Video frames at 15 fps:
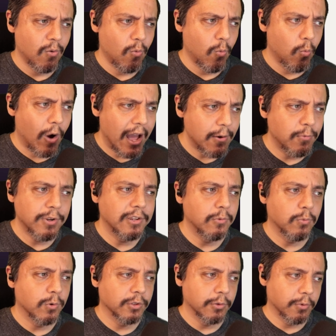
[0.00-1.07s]
why
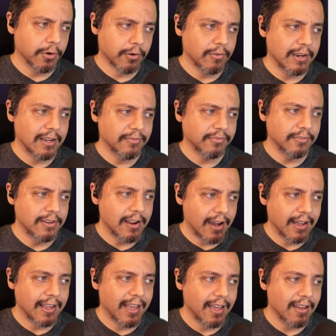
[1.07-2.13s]
wouldn't World of Warcraft
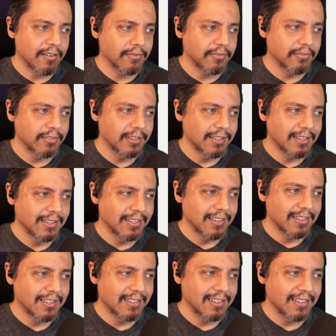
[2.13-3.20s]
not have
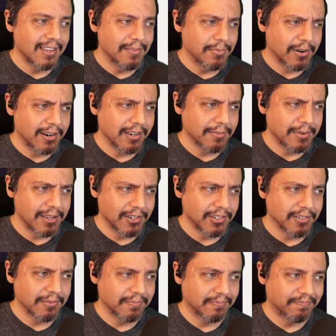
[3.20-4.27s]
a product
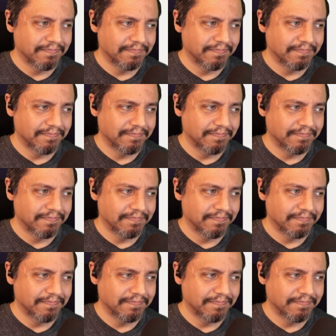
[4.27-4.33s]
manager?